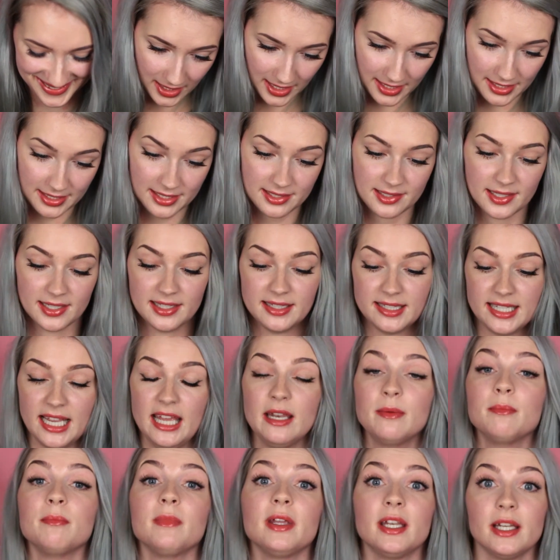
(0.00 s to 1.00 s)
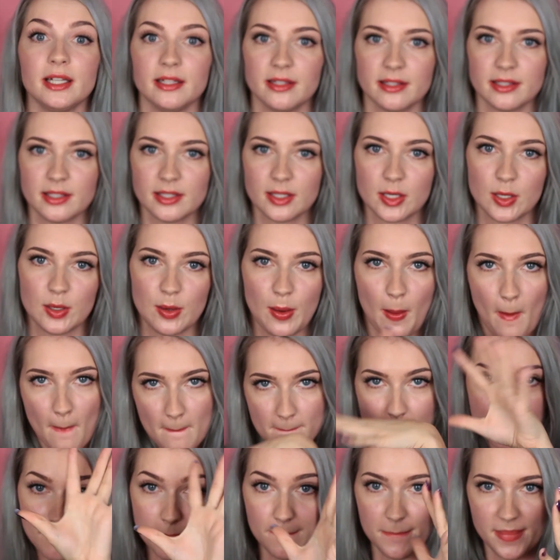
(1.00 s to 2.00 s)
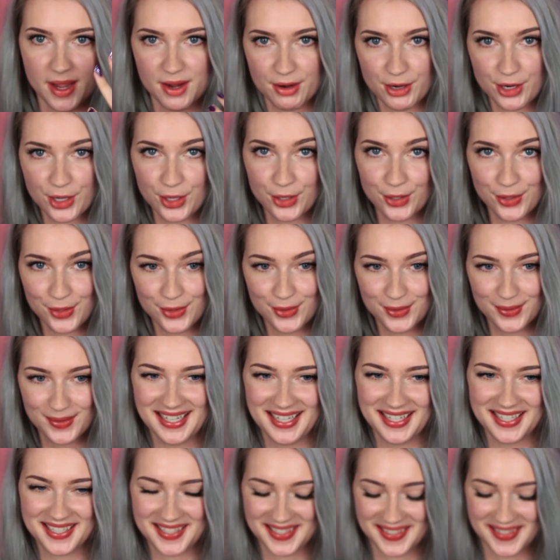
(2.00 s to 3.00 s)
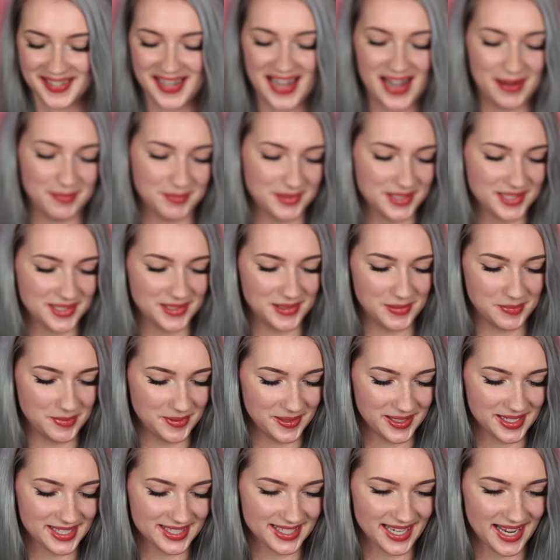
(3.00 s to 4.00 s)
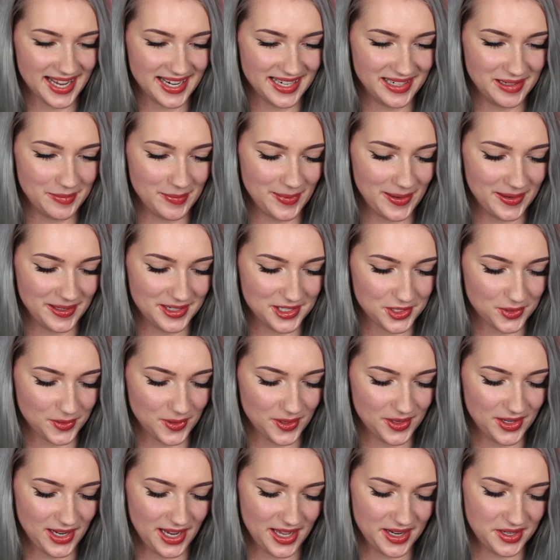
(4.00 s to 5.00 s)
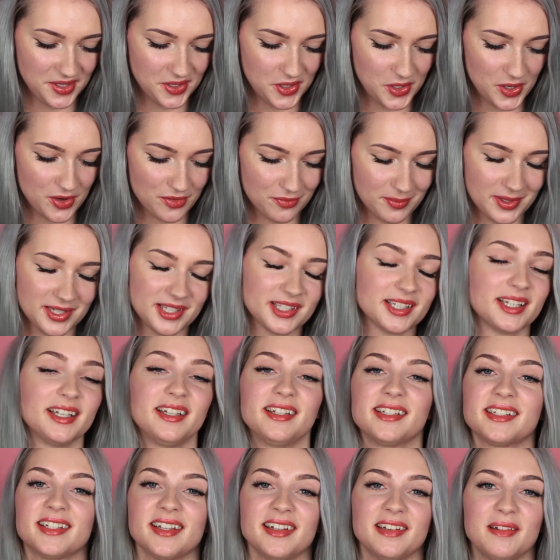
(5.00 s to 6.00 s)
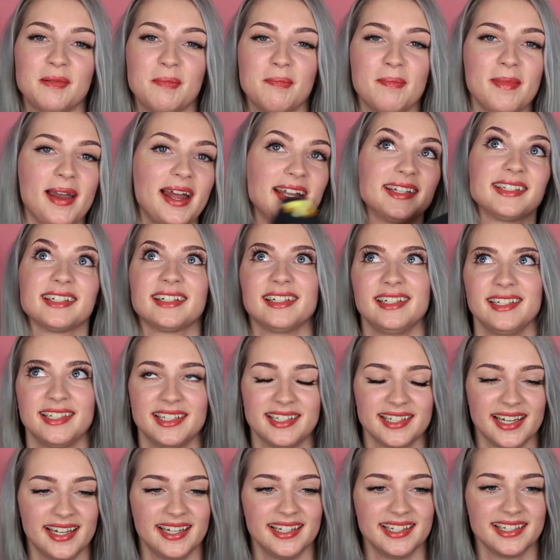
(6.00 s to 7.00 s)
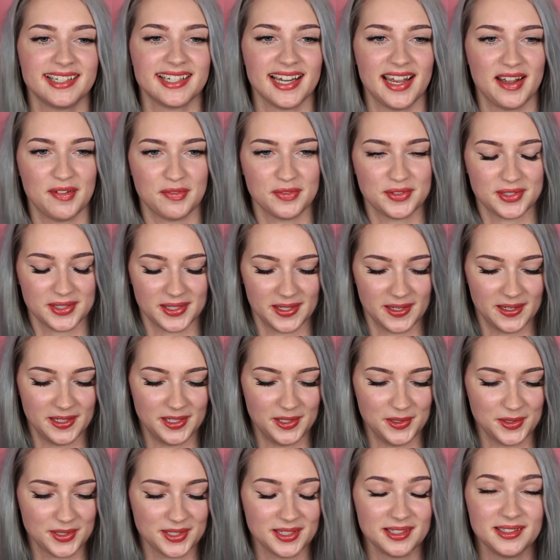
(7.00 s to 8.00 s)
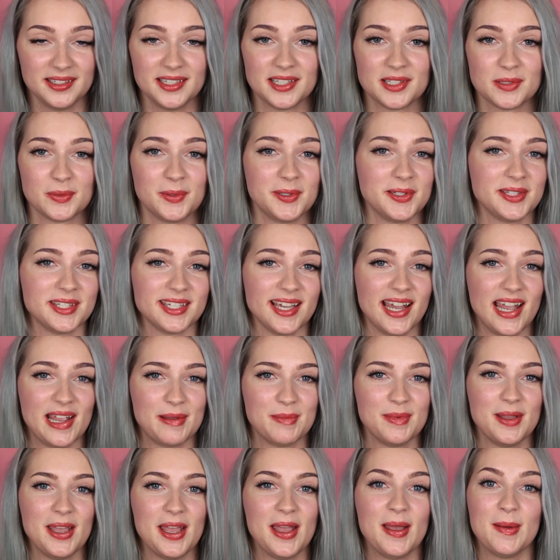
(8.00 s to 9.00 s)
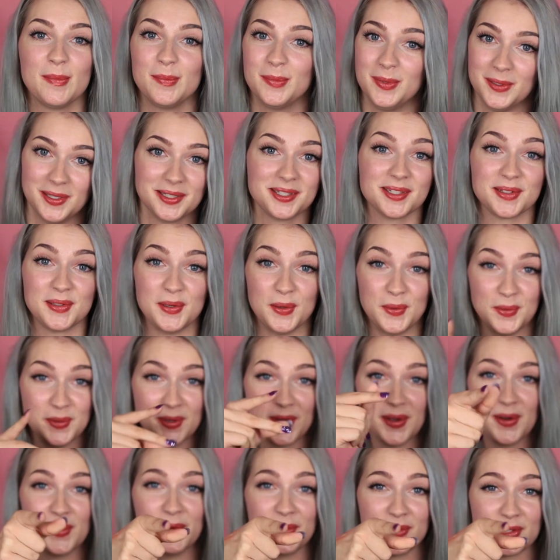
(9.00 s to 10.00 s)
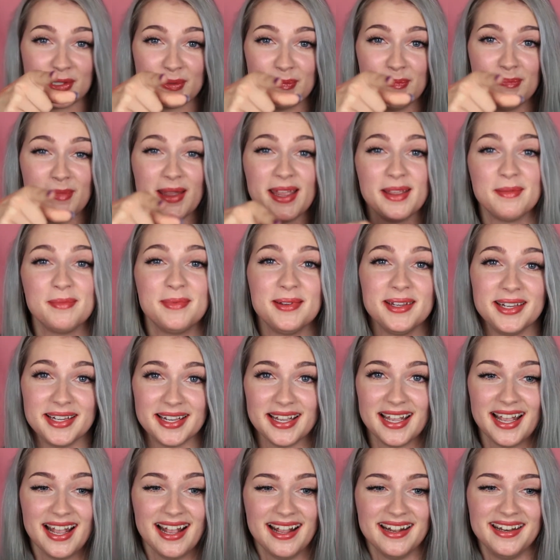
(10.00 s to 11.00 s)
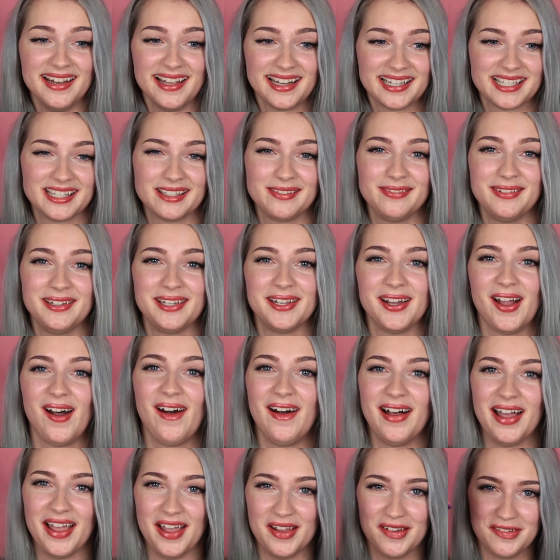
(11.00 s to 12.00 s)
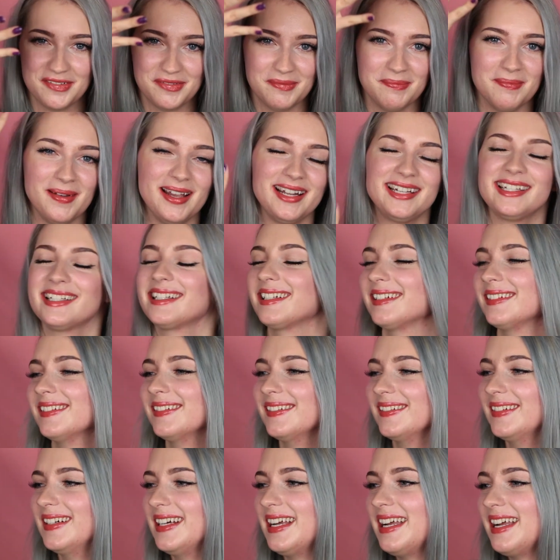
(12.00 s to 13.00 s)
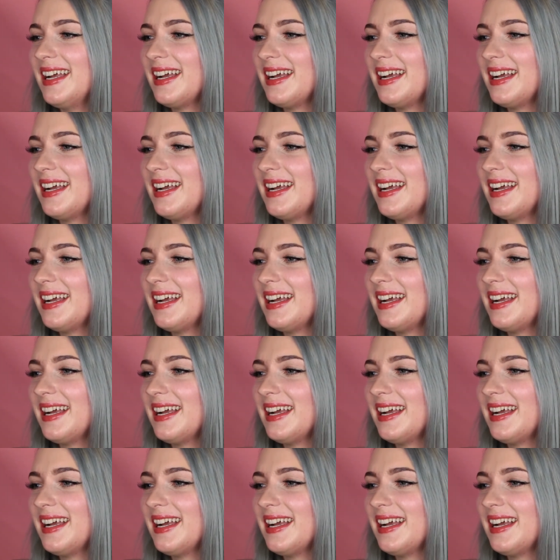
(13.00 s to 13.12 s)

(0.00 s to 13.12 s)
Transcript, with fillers: And it's a ten minutes miracle. So yeah, I'm super excited about this one. I don't know if my skin is gonna magically change after using this one time, but who knows, maybe next video I'll have magical